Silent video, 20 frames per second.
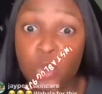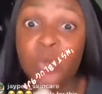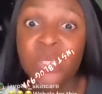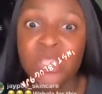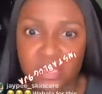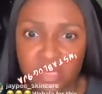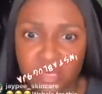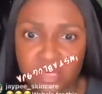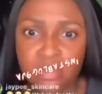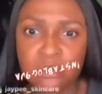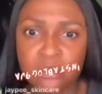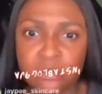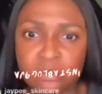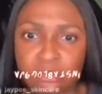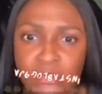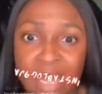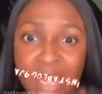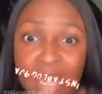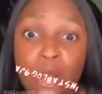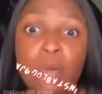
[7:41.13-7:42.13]

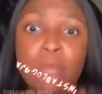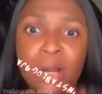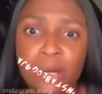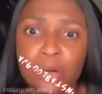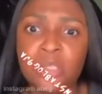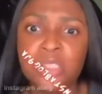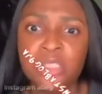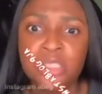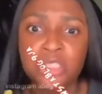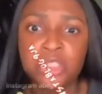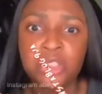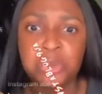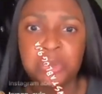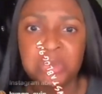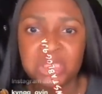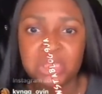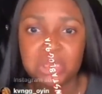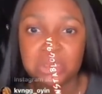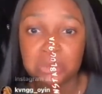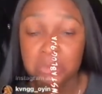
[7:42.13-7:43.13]
tweets. I come across his
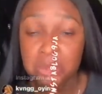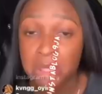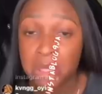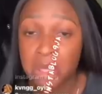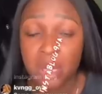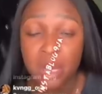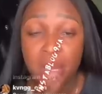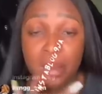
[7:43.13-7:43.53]
tweets.